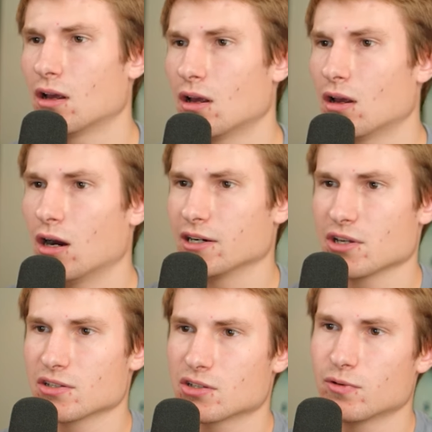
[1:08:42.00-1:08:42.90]
All right, so
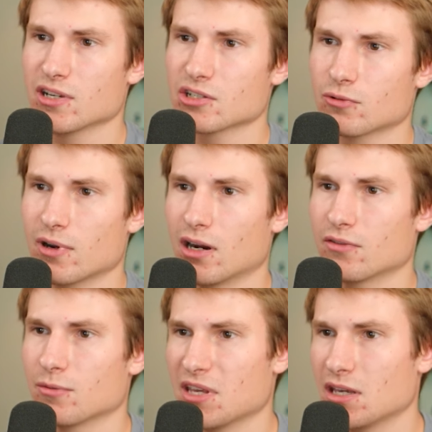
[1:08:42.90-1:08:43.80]
that's 2S squared.
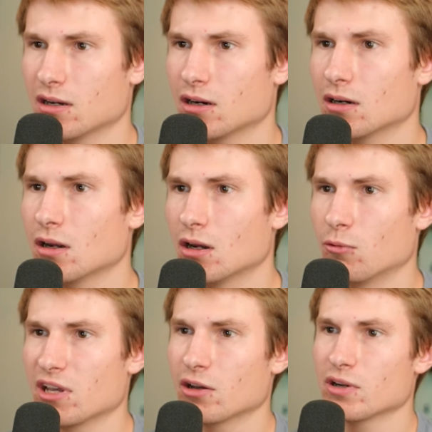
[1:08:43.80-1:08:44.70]
From here, we
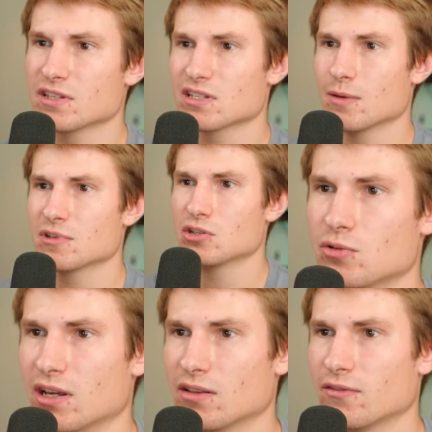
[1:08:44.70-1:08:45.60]
can go ahead and substitute
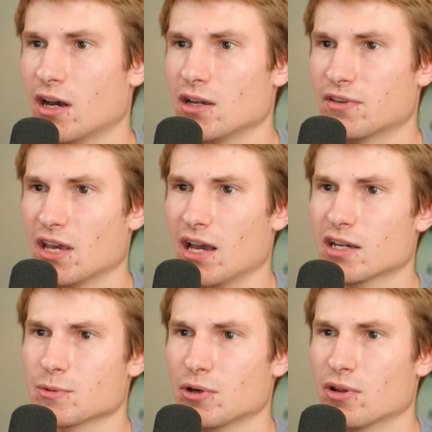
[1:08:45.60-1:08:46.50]
in the value of K
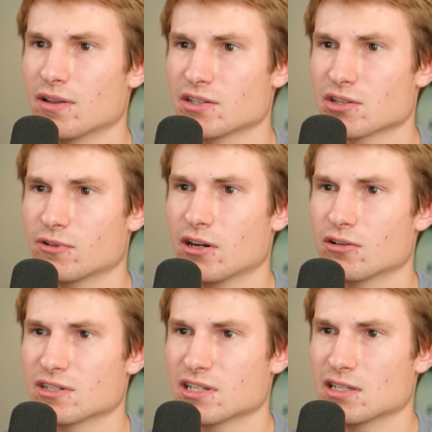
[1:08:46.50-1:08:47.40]
because we know that that's
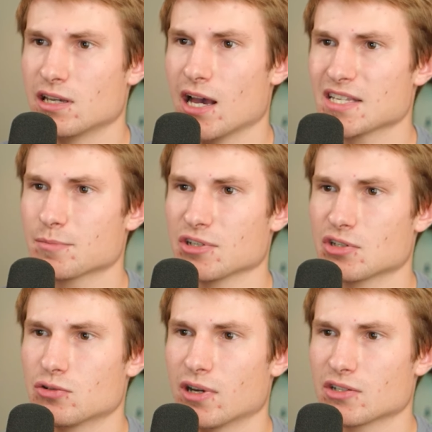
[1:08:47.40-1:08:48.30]
360S plus
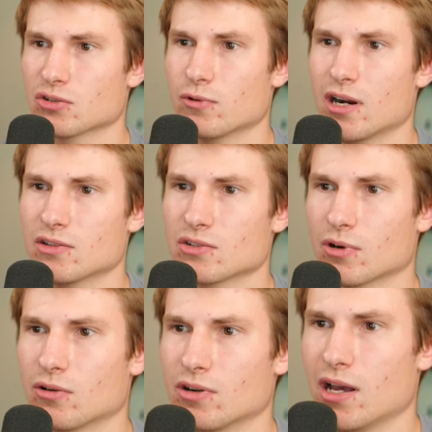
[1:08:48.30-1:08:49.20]
2S squared. So we're
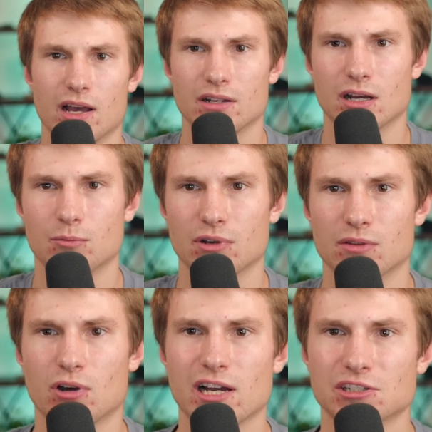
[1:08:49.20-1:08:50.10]
going to end up with,
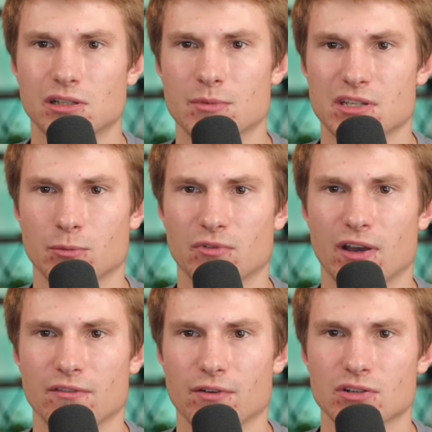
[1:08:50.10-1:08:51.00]
well, actually, let me simplify
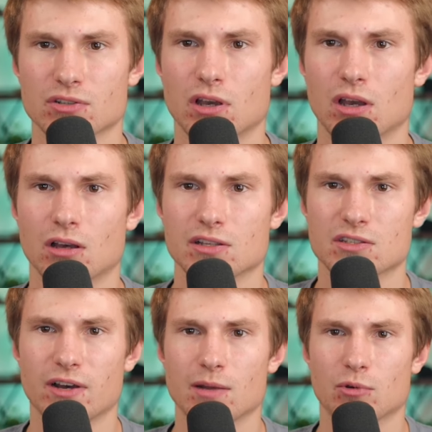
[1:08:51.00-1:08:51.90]
first. Let's
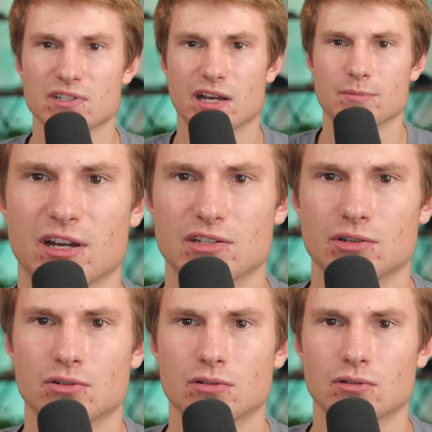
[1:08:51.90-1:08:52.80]
divide both sides by
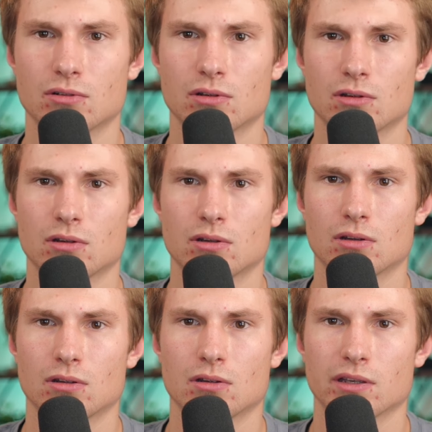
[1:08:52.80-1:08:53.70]
2.
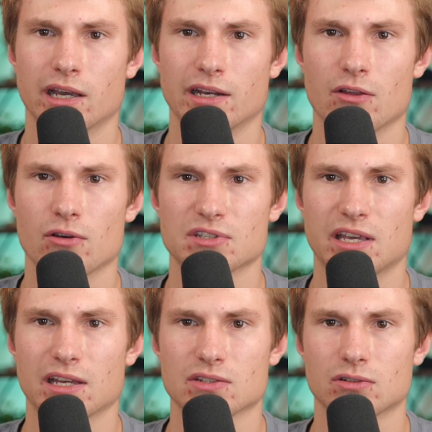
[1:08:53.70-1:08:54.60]
Okay, now those
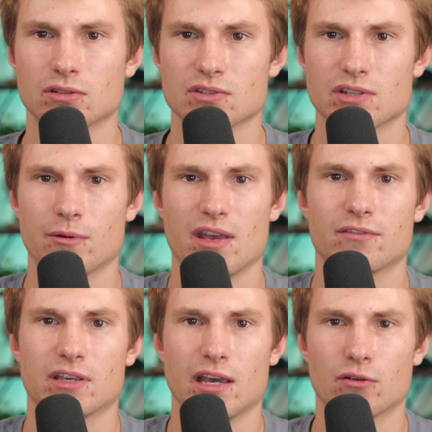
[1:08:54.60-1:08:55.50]
cancel. So now we have
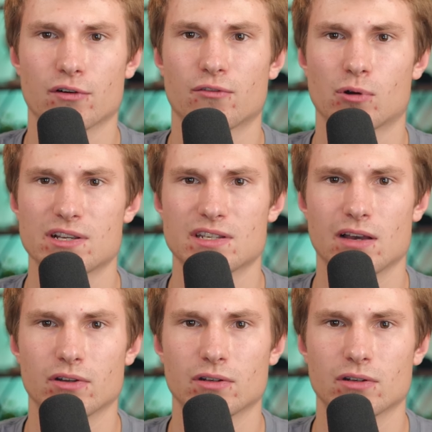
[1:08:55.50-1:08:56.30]
K/47.